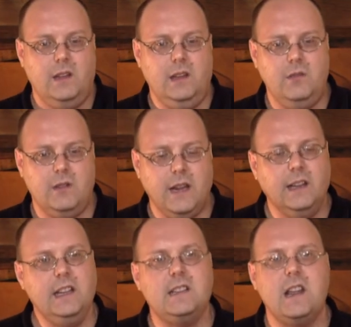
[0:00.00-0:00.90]
you can
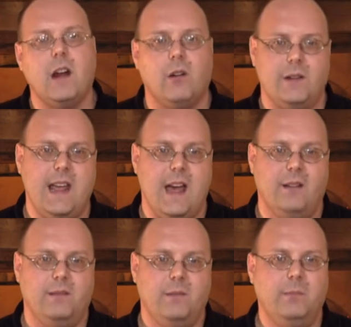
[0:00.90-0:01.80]
at least narrow it
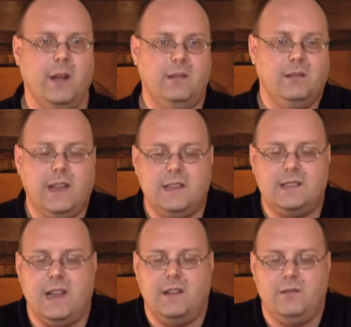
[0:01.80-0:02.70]
down, but like I
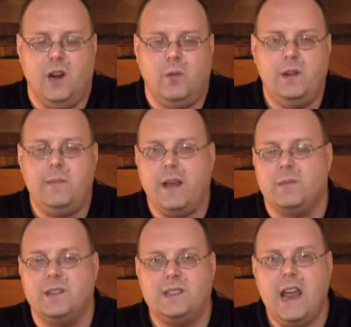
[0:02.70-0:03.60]
said, you know, when you make
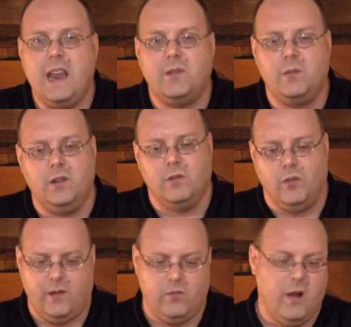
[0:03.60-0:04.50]
a mistake, when you're
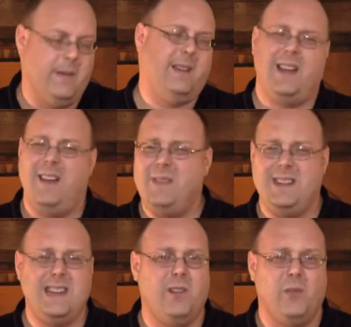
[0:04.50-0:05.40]
like wrong, I have
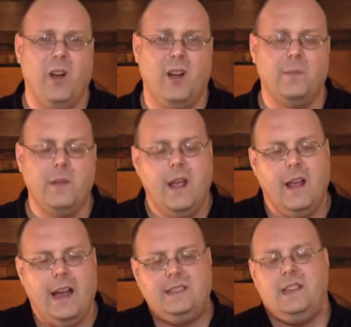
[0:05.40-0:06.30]
been dead wrong.
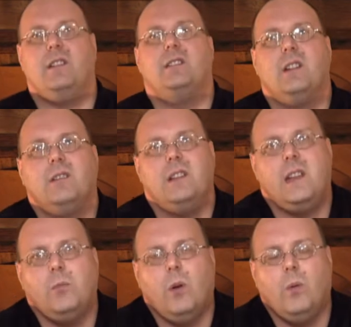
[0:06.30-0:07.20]
I sit there and start
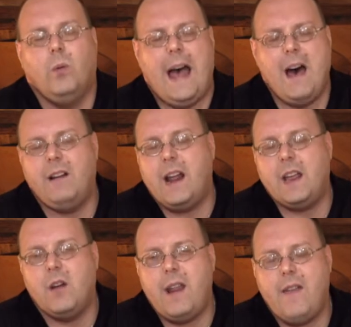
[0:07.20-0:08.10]
thinking, well, how did
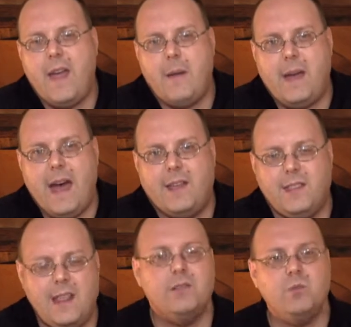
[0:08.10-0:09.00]
I go down that
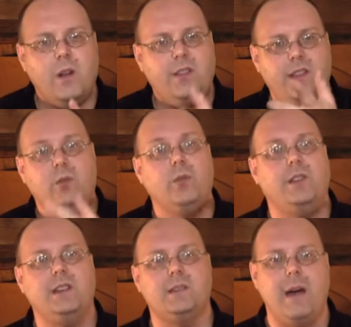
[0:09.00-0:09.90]
path? And that was one of the cool
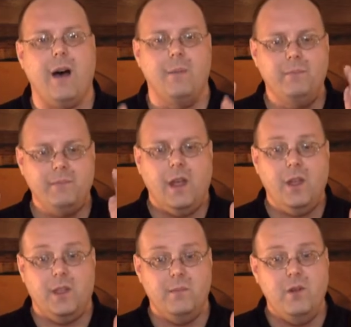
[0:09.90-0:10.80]
things about
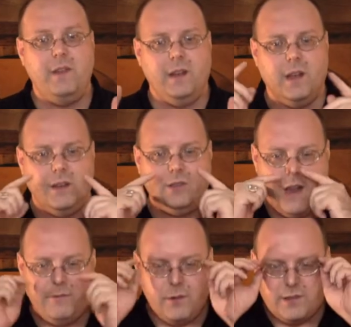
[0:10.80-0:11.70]
the movie. Uh,
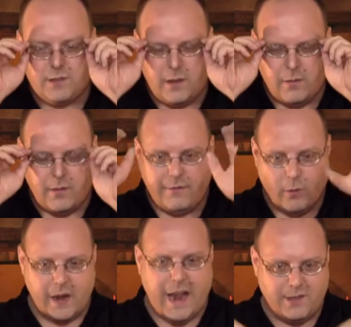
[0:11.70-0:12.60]
Geoff was there. The
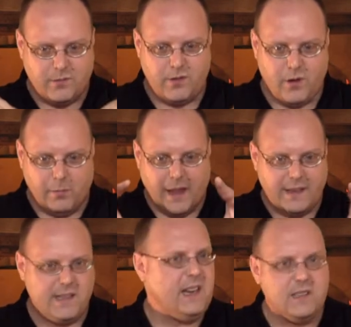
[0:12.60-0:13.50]
four guys were doing a
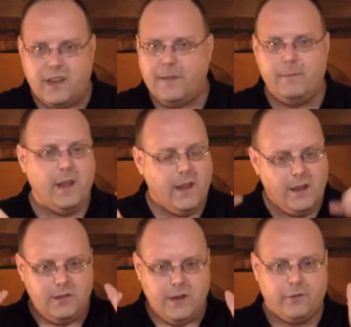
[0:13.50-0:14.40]
blind tasting.
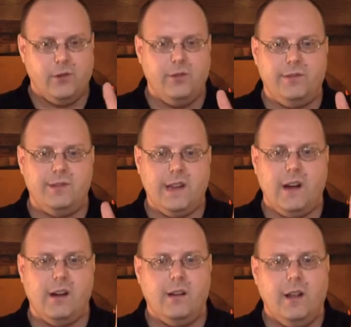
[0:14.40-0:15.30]
Geoff Kruth is
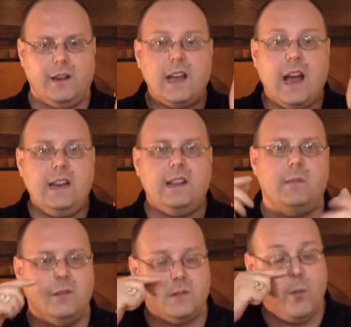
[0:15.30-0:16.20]
there guiding
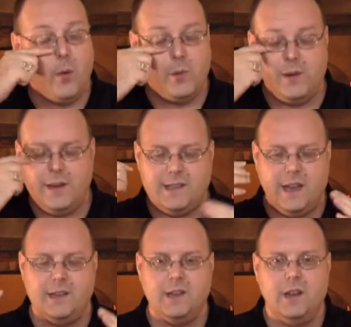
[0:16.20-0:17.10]
them. And there's a point where he
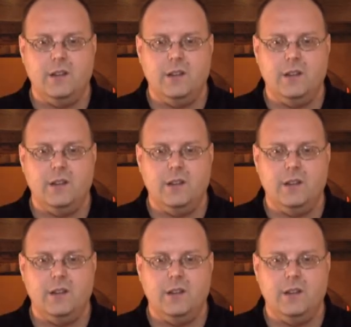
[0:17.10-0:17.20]
says,